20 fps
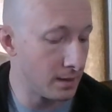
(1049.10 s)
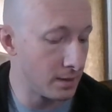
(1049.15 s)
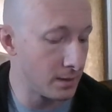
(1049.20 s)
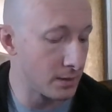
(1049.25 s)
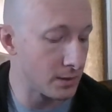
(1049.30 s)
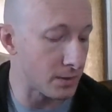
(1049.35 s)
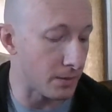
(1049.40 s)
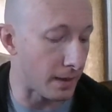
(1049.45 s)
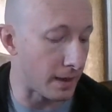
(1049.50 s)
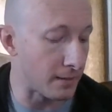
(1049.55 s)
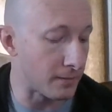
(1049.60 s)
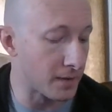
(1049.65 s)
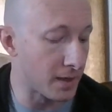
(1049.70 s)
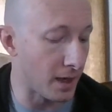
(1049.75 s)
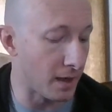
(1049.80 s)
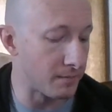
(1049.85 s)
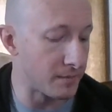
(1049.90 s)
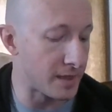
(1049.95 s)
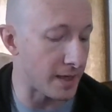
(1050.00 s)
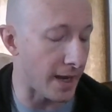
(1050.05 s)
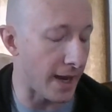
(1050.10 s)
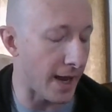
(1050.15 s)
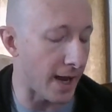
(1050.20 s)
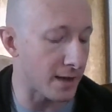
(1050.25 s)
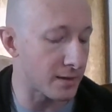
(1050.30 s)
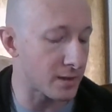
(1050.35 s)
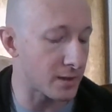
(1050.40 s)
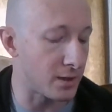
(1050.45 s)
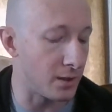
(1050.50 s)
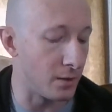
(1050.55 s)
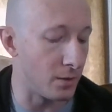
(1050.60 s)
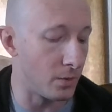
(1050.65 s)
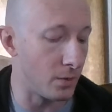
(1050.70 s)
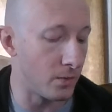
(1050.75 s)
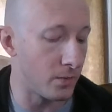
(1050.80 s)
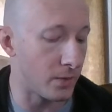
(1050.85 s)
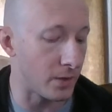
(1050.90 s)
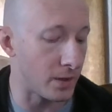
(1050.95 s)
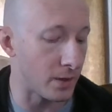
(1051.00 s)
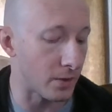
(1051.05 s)
So I have come to ask you
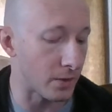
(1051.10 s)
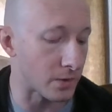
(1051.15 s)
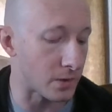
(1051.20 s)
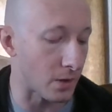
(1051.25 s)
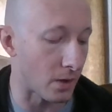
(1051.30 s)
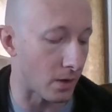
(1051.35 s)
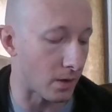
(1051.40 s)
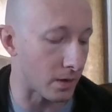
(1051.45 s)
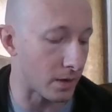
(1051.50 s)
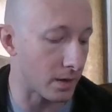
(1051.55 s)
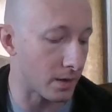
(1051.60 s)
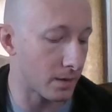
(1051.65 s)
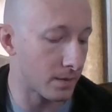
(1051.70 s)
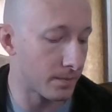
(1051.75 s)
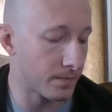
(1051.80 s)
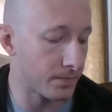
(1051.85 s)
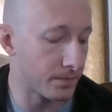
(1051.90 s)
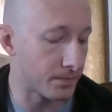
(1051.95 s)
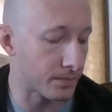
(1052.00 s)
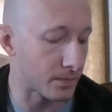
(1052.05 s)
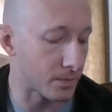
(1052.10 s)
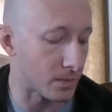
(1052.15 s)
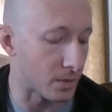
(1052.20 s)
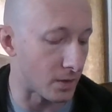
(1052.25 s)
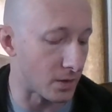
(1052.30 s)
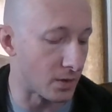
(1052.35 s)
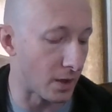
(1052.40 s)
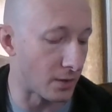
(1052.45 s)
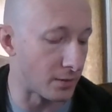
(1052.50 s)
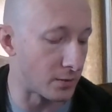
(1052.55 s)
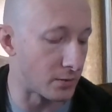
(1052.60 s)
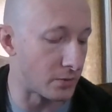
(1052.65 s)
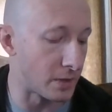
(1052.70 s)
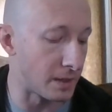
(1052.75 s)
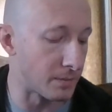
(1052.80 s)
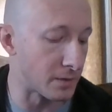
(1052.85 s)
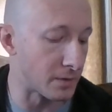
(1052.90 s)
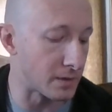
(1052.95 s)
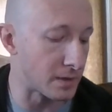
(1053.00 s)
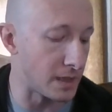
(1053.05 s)
for your dog. The Thunder
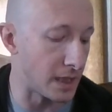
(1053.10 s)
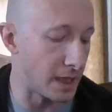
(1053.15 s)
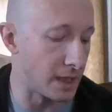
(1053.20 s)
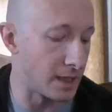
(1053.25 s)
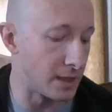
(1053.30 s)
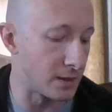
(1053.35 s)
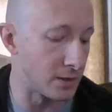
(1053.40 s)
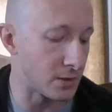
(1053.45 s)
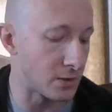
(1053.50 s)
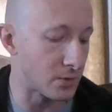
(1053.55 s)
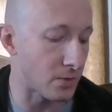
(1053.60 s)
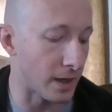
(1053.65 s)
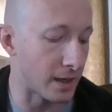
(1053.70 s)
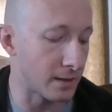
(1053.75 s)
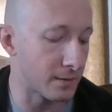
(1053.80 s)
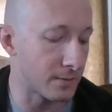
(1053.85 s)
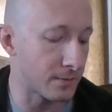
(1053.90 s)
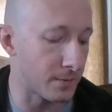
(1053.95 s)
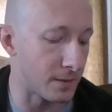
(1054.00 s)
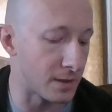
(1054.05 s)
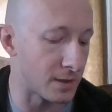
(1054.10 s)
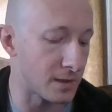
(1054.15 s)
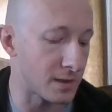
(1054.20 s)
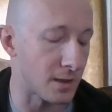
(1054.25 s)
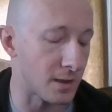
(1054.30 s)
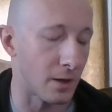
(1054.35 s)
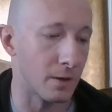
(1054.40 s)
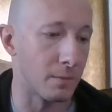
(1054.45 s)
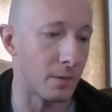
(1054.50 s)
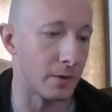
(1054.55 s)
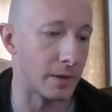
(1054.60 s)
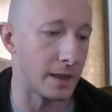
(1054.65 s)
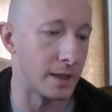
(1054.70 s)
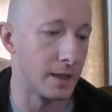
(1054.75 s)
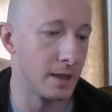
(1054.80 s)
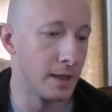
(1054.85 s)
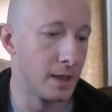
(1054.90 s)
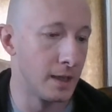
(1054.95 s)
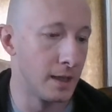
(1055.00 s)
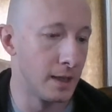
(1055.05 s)
Dreamers need his strength for this ceremony.
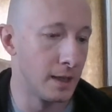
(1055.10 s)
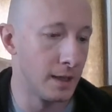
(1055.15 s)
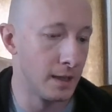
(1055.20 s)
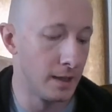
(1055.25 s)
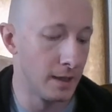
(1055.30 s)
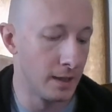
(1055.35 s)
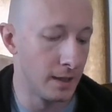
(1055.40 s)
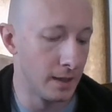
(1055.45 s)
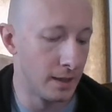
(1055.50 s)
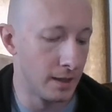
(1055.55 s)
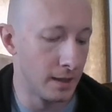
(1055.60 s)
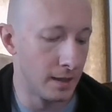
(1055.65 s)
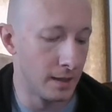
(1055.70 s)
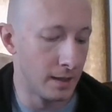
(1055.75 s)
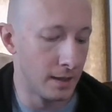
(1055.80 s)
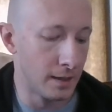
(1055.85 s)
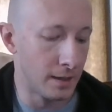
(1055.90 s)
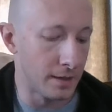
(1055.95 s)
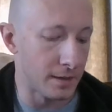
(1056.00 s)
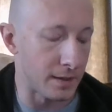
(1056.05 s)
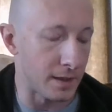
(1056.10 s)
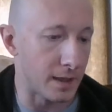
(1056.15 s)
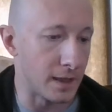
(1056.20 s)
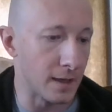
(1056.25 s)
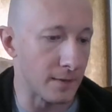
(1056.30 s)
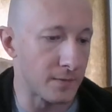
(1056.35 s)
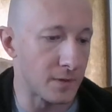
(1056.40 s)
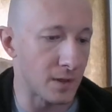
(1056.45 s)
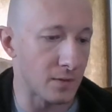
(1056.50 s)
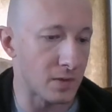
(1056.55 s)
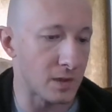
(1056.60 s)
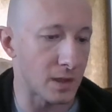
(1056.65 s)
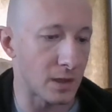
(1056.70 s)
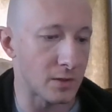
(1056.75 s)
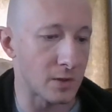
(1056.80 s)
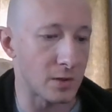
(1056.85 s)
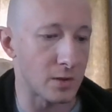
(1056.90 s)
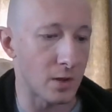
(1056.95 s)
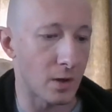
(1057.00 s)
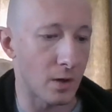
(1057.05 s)
The gift of such
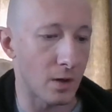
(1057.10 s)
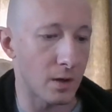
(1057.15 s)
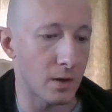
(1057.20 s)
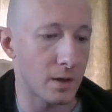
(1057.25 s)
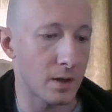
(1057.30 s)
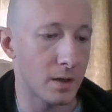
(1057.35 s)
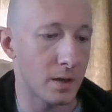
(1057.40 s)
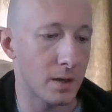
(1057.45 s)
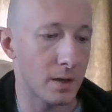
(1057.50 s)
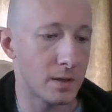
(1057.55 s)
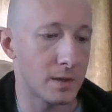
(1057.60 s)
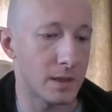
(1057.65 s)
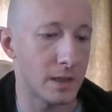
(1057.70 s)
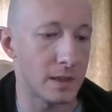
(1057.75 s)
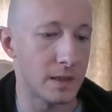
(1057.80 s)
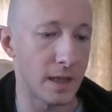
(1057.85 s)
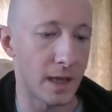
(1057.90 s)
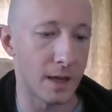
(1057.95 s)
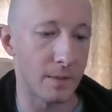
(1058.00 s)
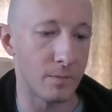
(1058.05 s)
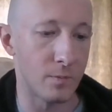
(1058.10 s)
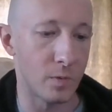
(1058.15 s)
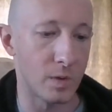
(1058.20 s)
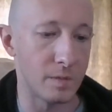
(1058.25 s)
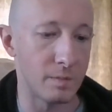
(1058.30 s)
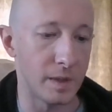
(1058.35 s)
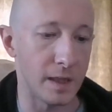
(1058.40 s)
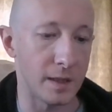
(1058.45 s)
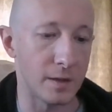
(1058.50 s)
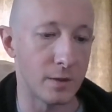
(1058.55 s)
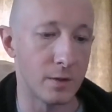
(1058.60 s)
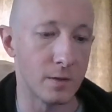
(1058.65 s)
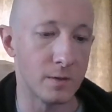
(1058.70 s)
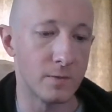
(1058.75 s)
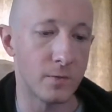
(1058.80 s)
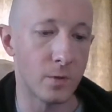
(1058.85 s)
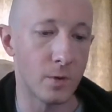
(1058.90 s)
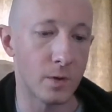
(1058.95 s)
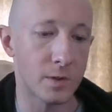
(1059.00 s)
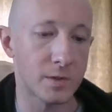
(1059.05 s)
a dog to them would mean good
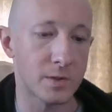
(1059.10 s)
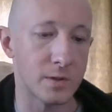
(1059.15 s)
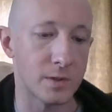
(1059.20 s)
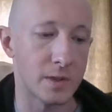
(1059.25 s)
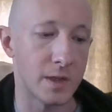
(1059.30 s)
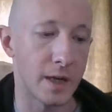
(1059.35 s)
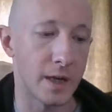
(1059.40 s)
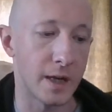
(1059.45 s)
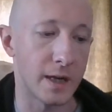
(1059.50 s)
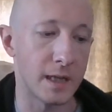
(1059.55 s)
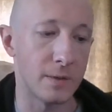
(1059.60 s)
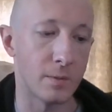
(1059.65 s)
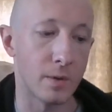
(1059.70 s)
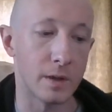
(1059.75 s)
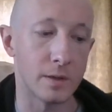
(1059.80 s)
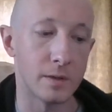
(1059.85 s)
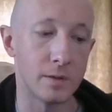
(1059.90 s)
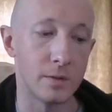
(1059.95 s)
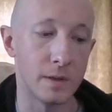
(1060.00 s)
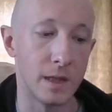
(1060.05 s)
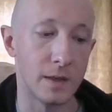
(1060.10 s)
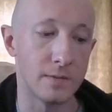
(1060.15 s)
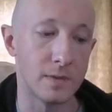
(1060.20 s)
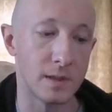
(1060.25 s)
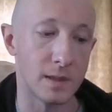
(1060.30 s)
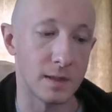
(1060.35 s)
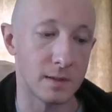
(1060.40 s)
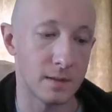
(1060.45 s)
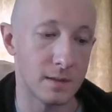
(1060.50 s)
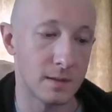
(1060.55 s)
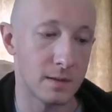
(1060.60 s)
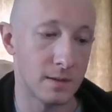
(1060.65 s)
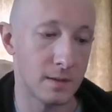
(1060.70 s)
fortune to anyone who gives it."